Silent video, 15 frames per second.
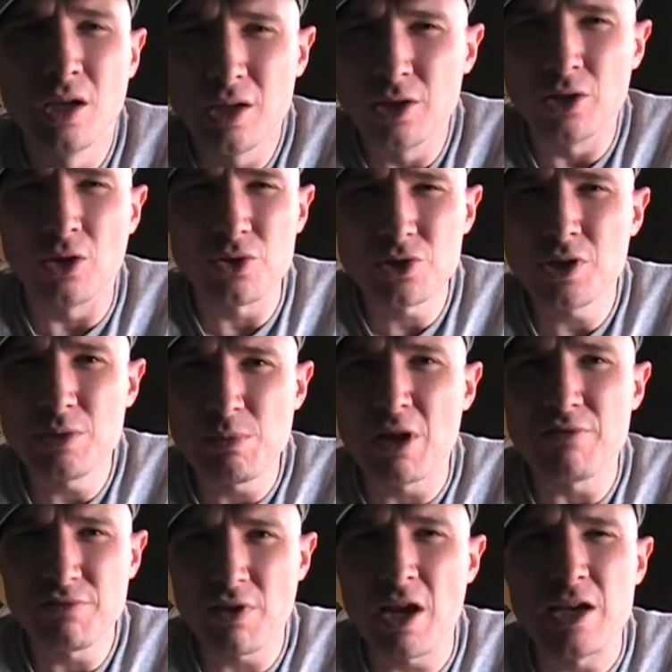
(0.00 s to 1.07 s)
You see my
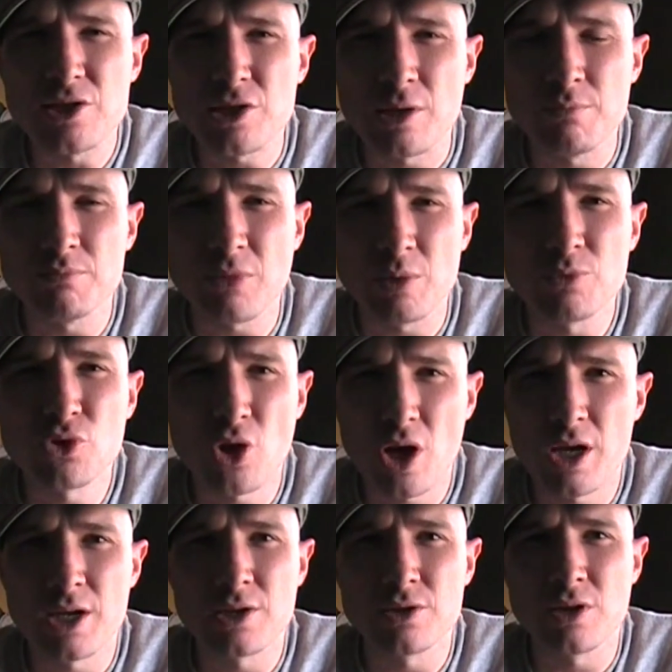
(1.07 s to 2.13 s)
face. I'm
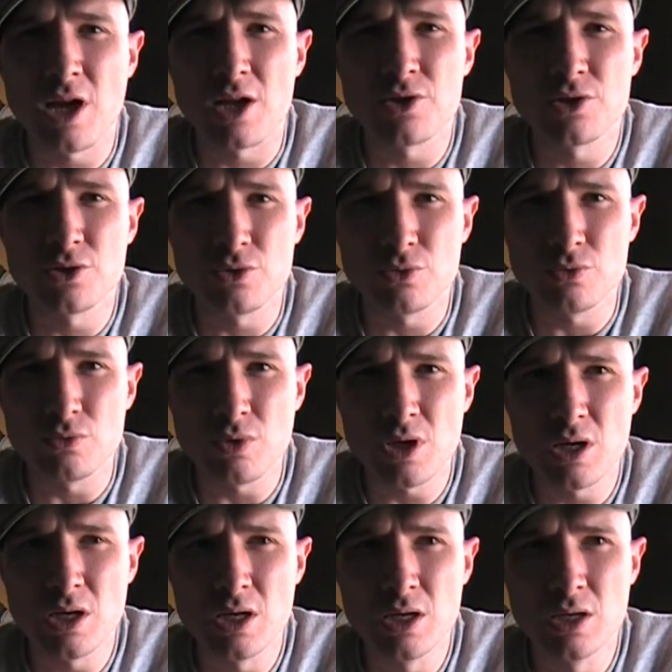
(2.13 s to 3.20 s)
trying not to
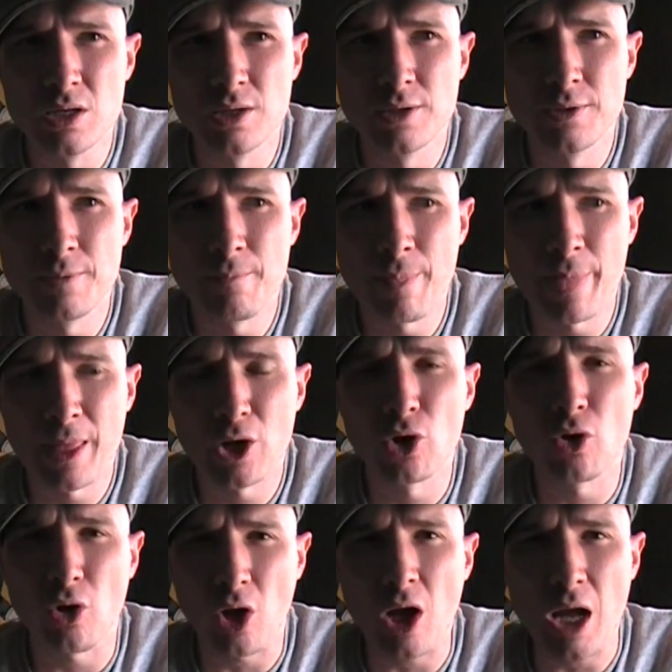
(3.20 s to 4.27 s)

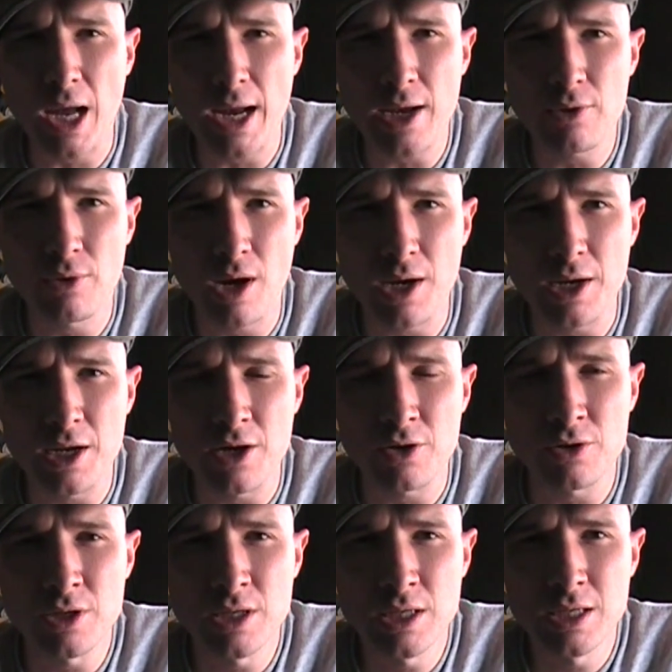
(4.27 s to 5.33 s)
cry right now.
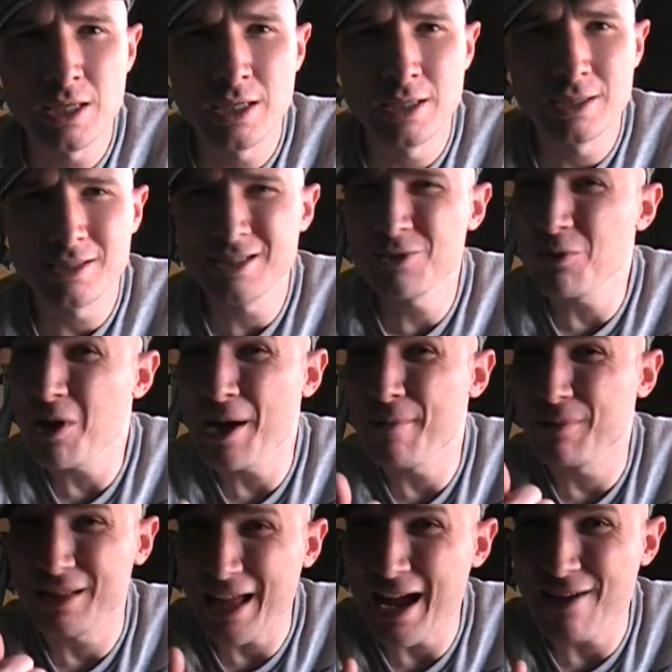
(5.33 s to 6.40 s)
That's why I'm
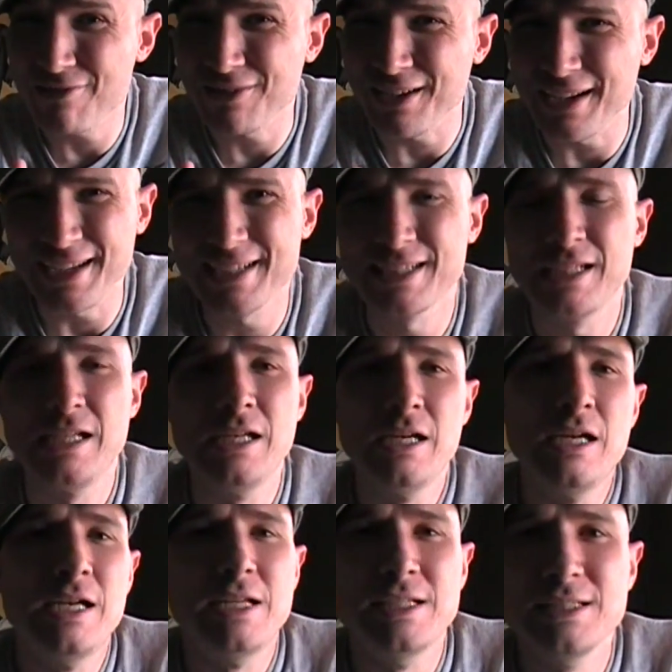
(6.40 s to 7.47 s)
laughing.
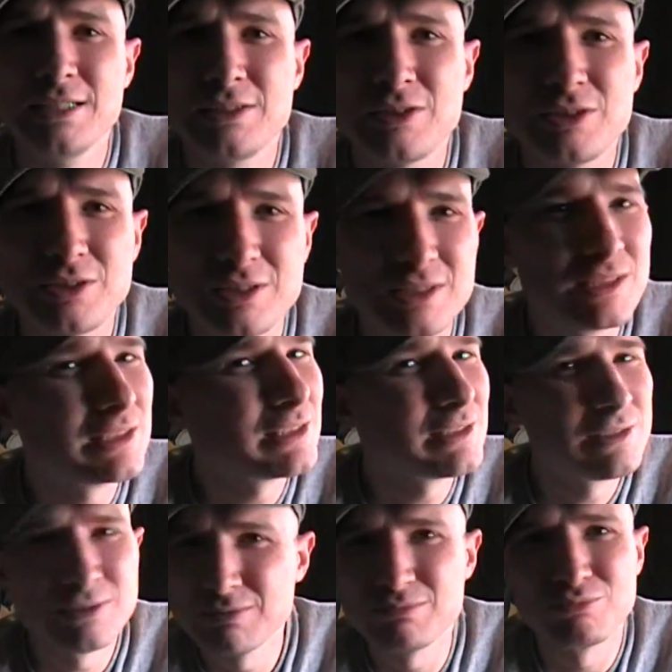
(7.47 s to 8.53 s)
It's
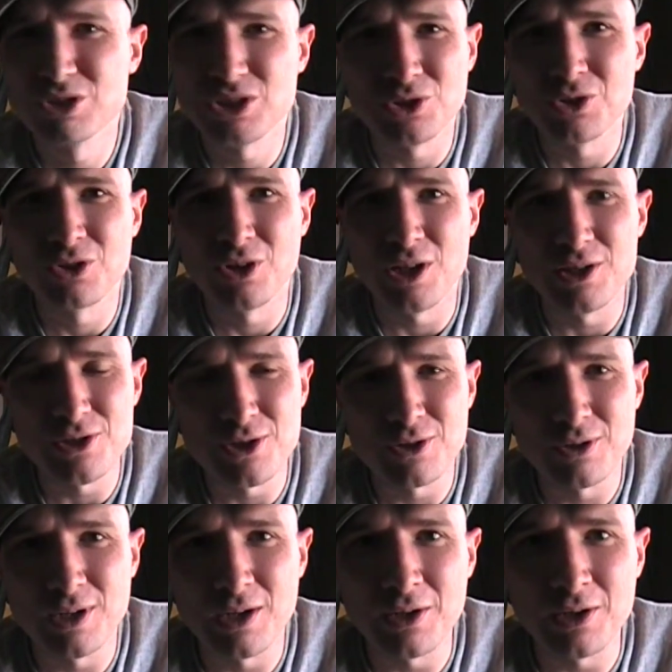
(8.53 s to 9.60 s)
still crazy
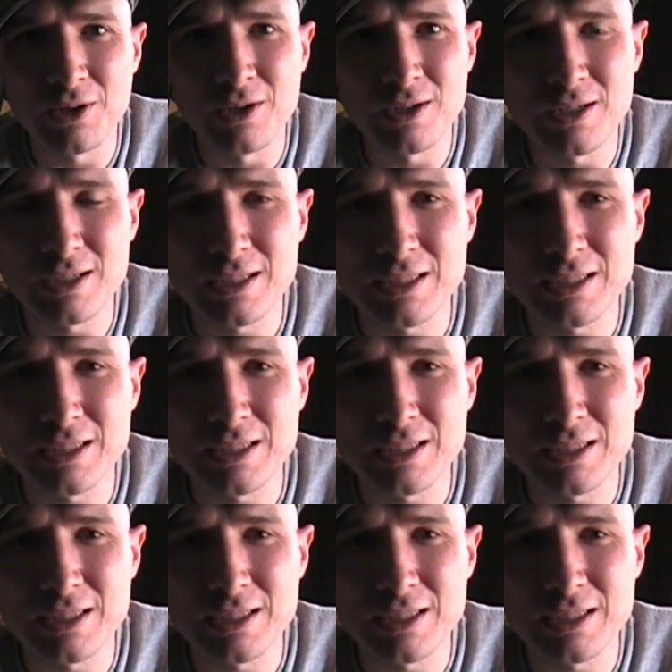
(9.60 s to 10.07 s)
around here.